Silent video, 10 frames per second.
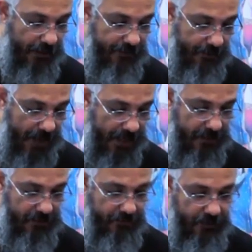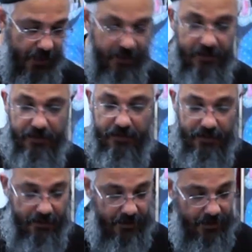have the mind of Christ,
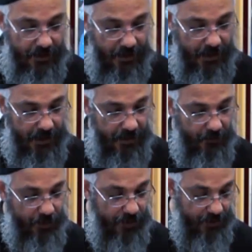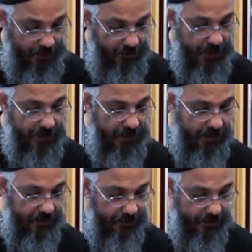and which is
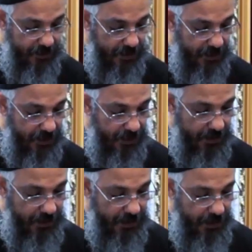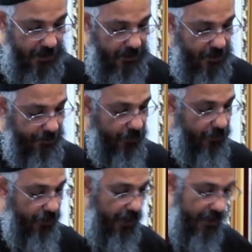humility.
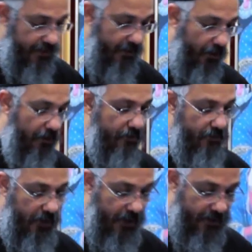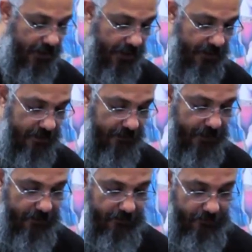Chapter 3 is the knowledge of Christ against
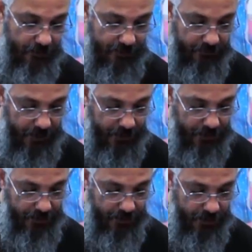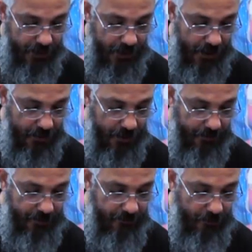living for the flesh. And
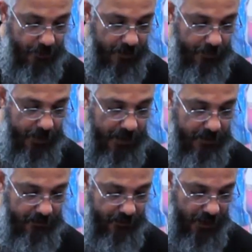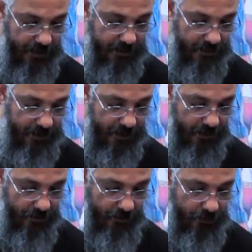chapter 4, the peace of Christ,
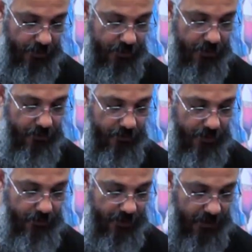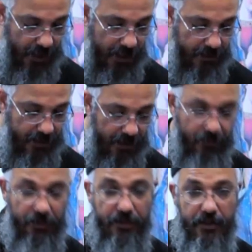which is with God
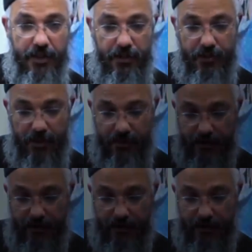and with each